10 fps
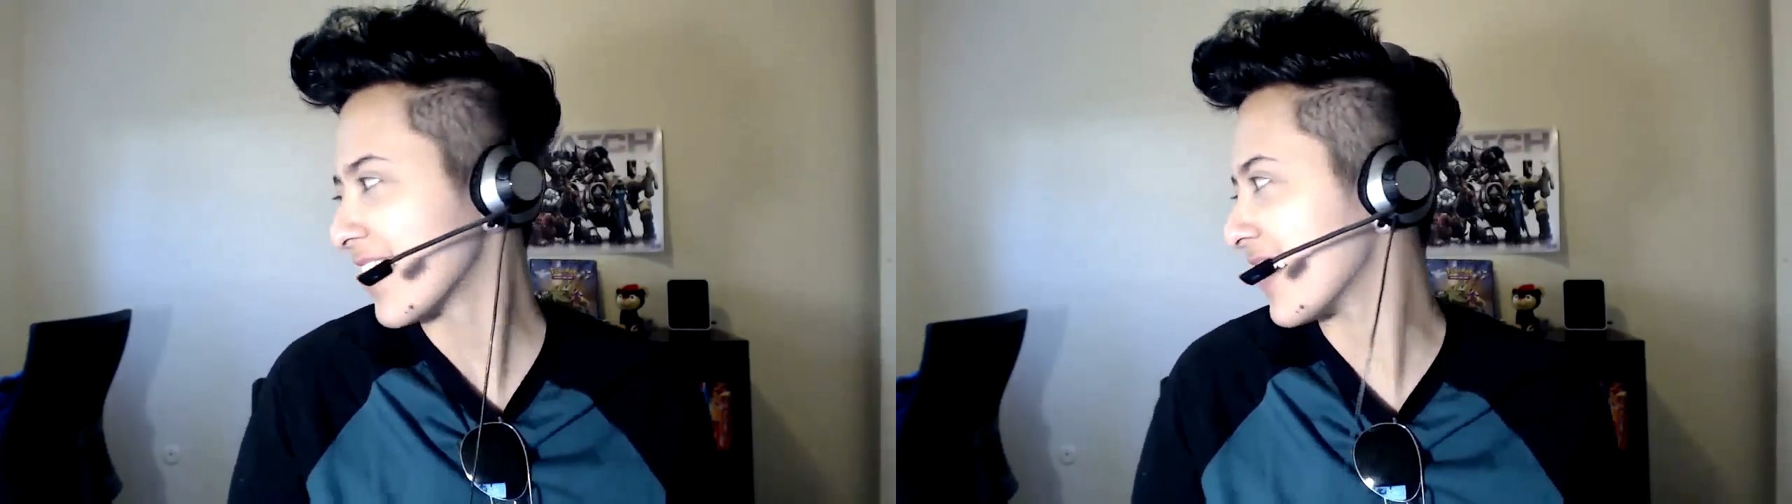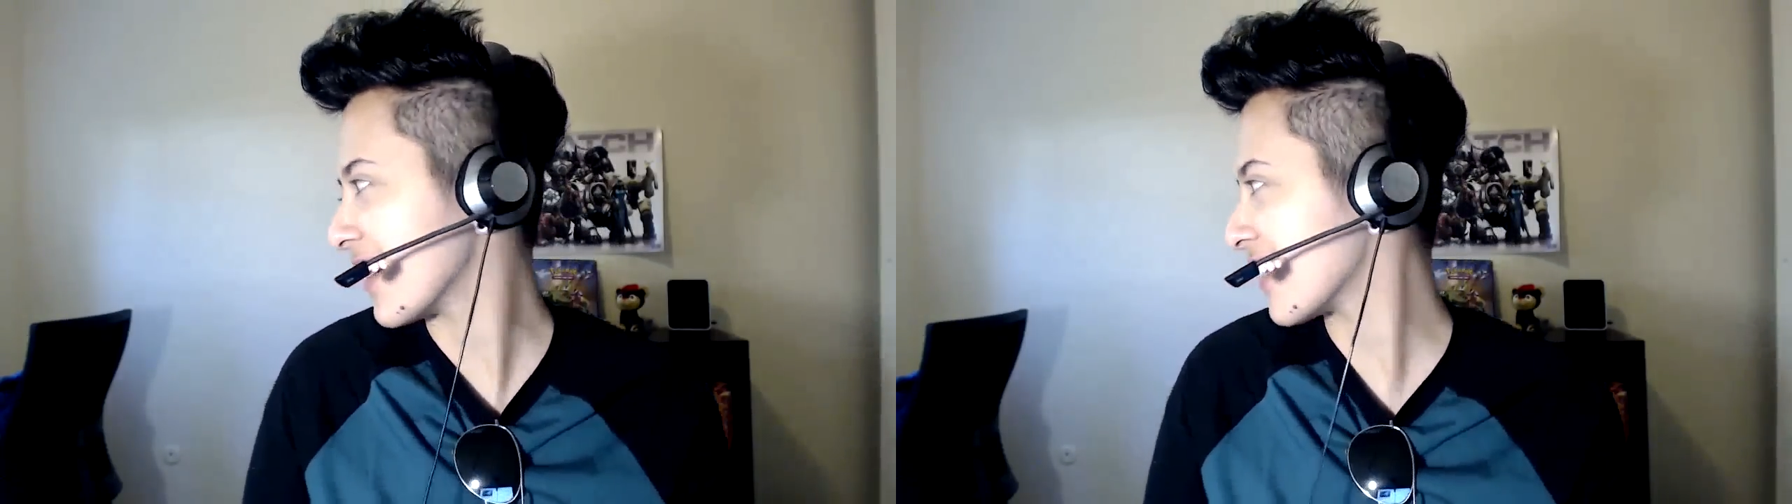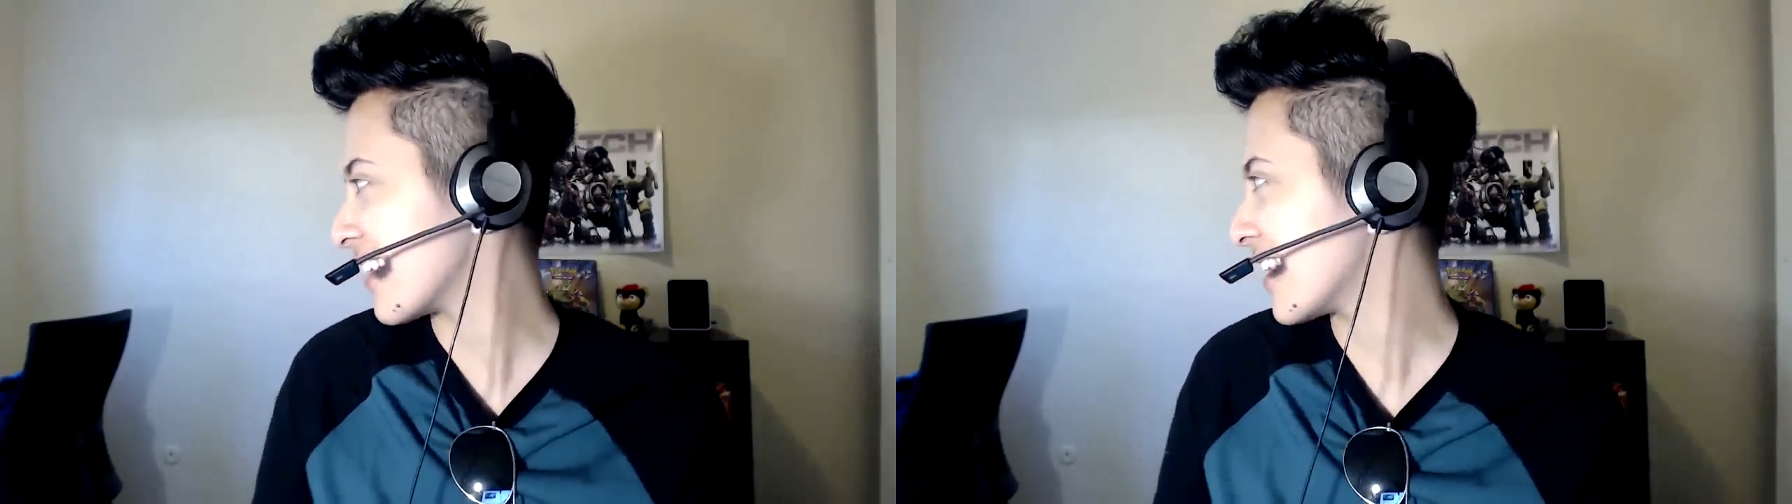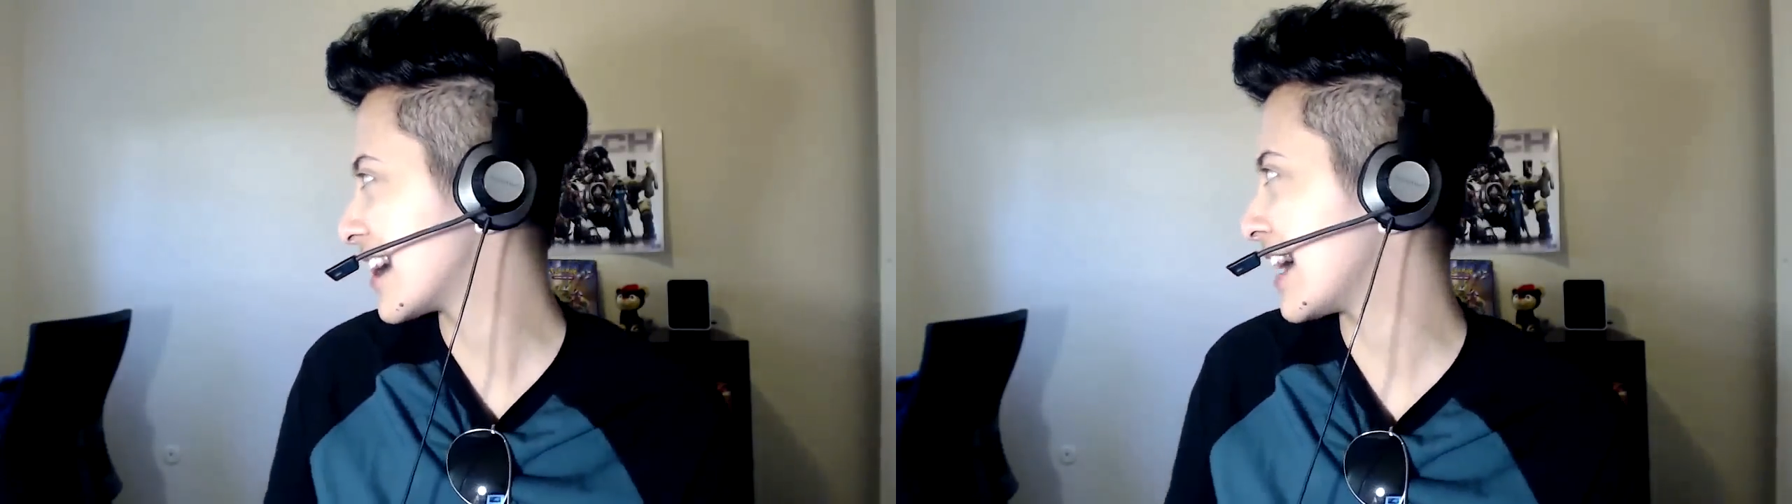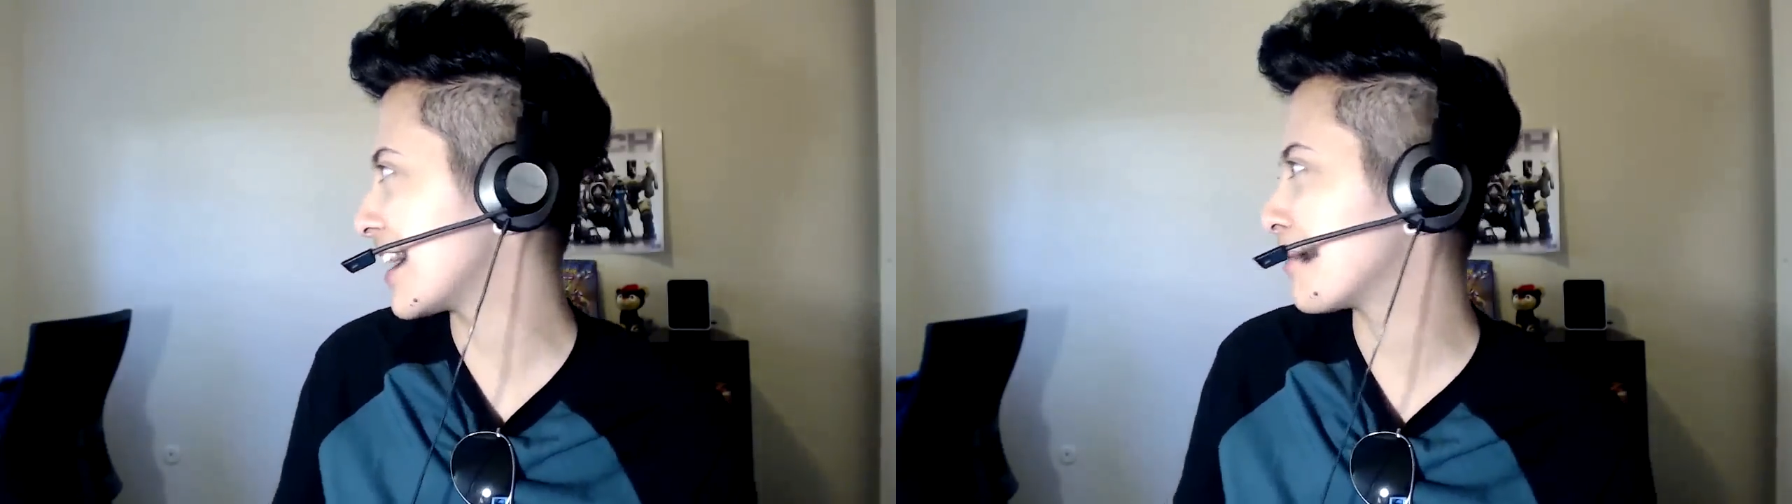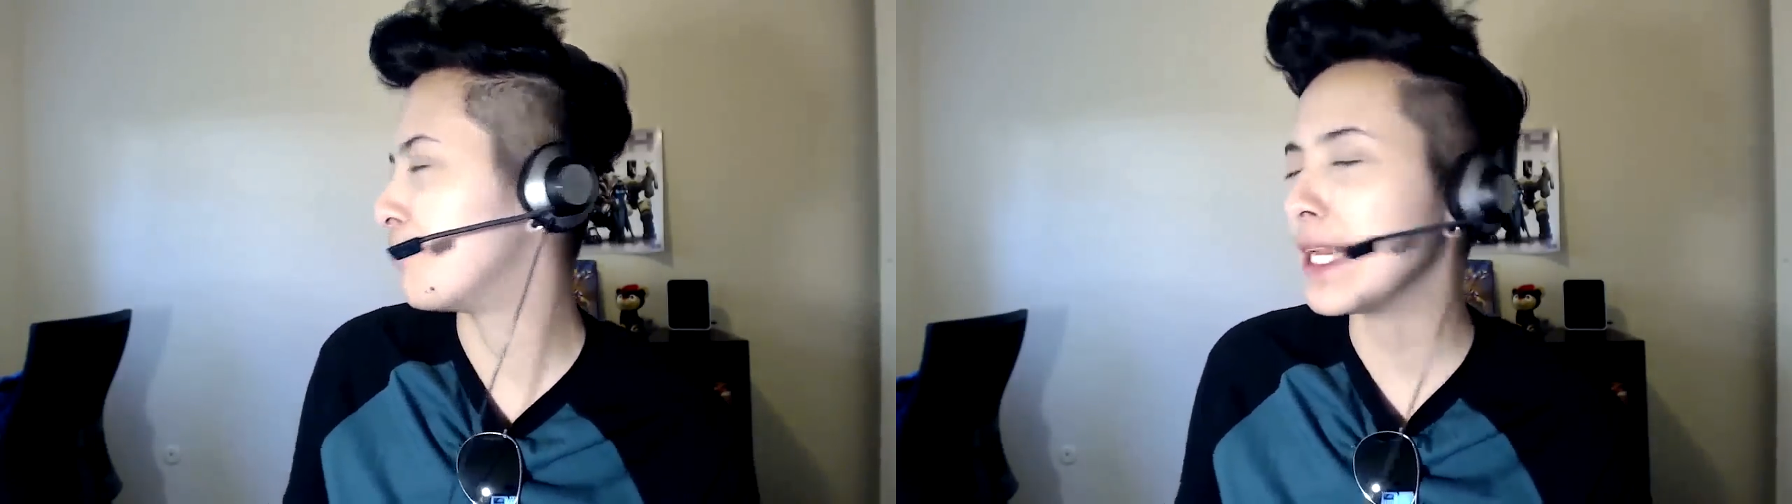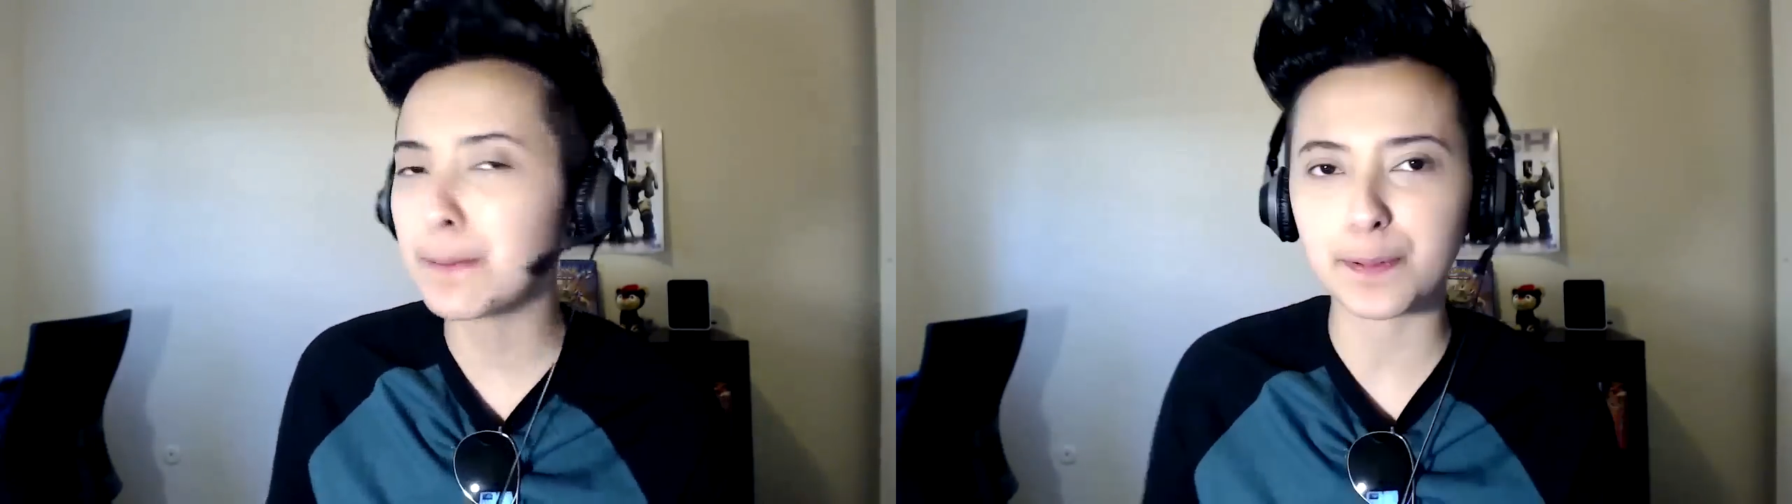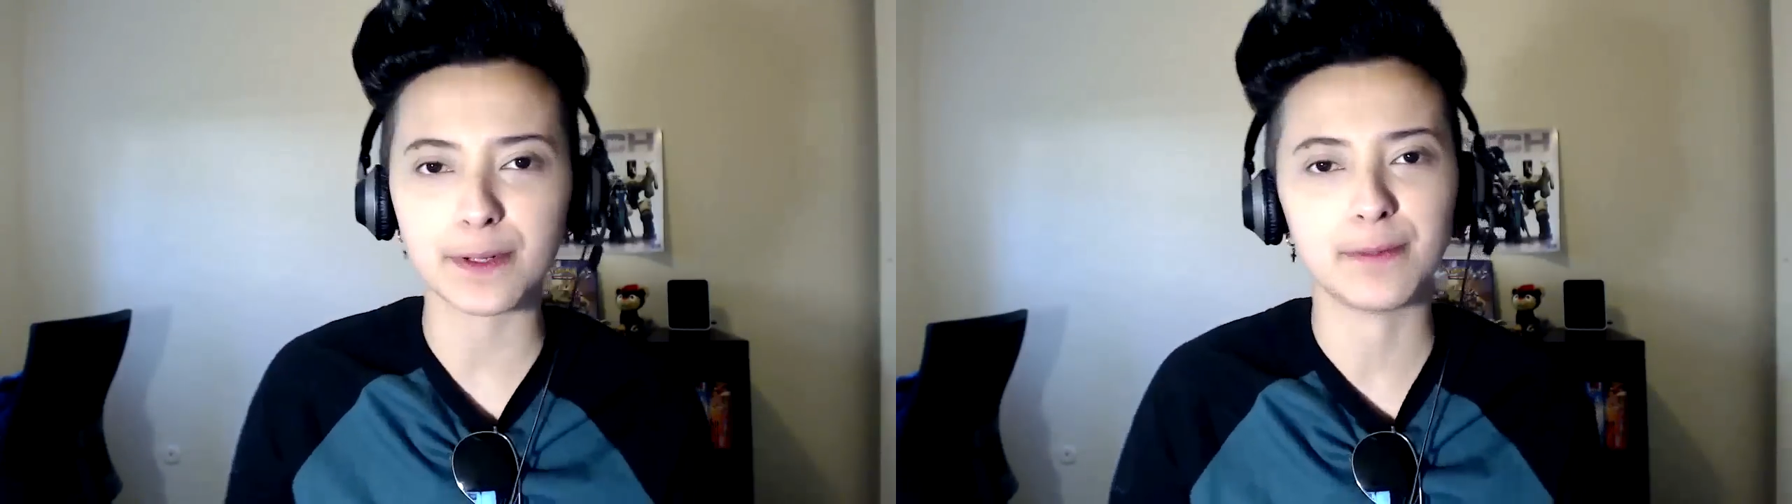I think
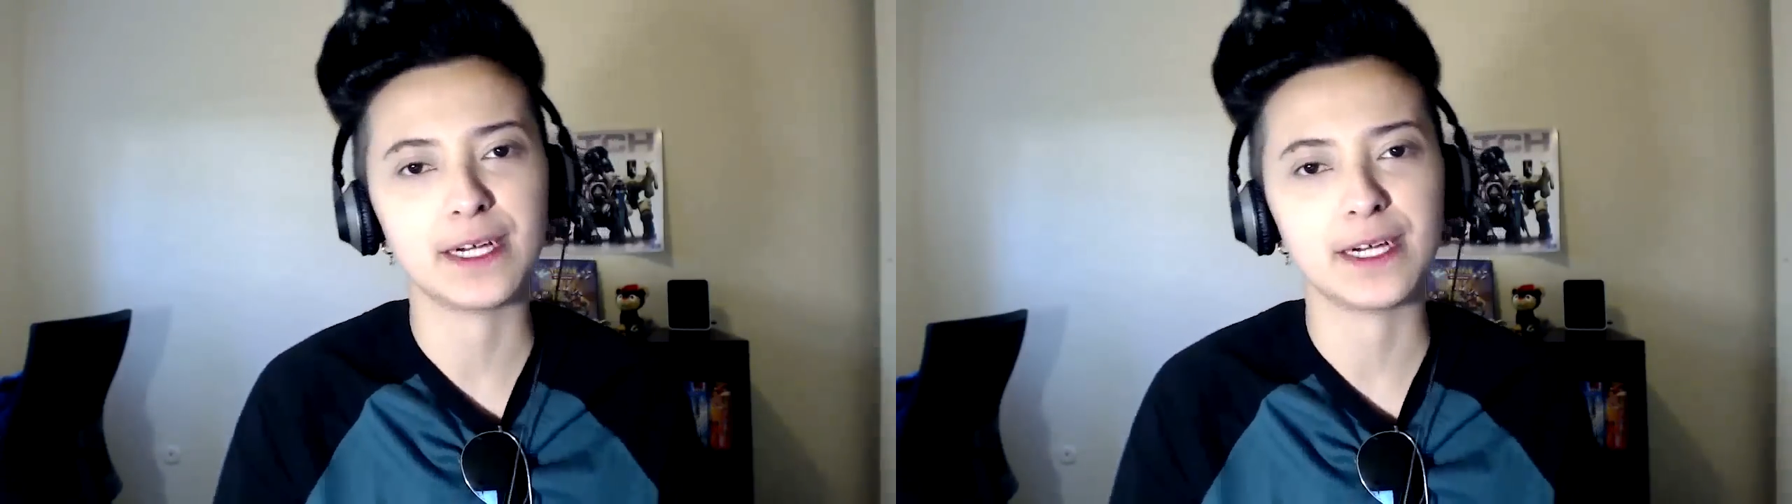Beep